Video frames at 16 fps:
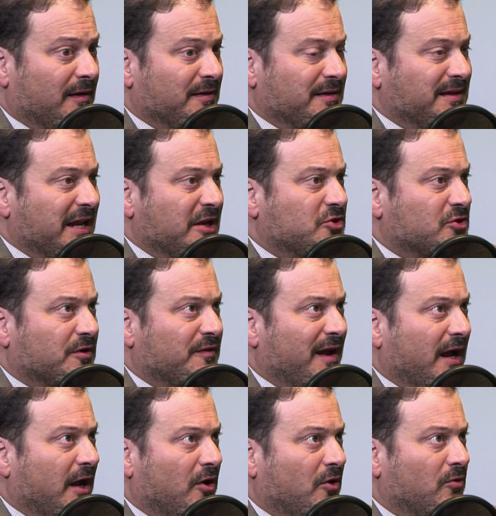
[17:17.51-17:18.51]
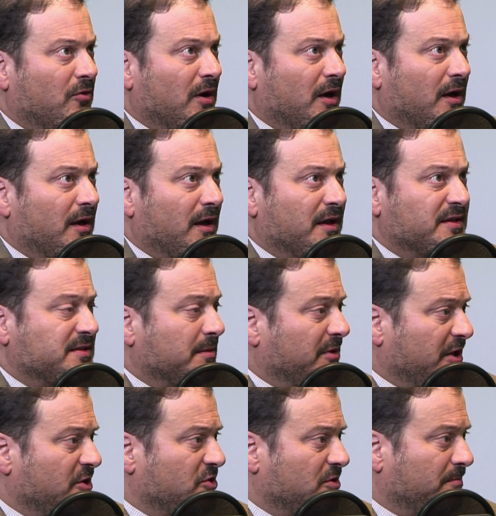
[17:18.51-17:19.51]
nature of how
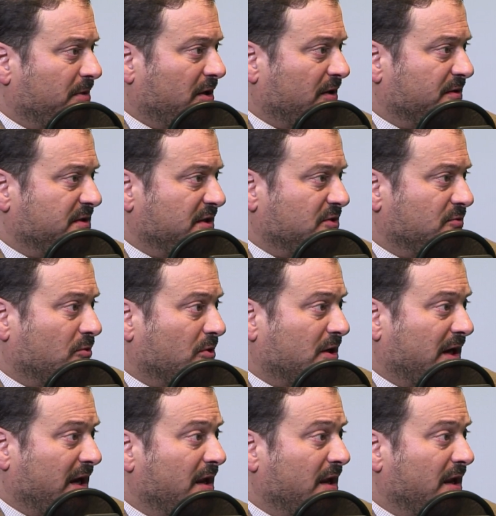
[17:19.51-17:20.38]
assimilation policies work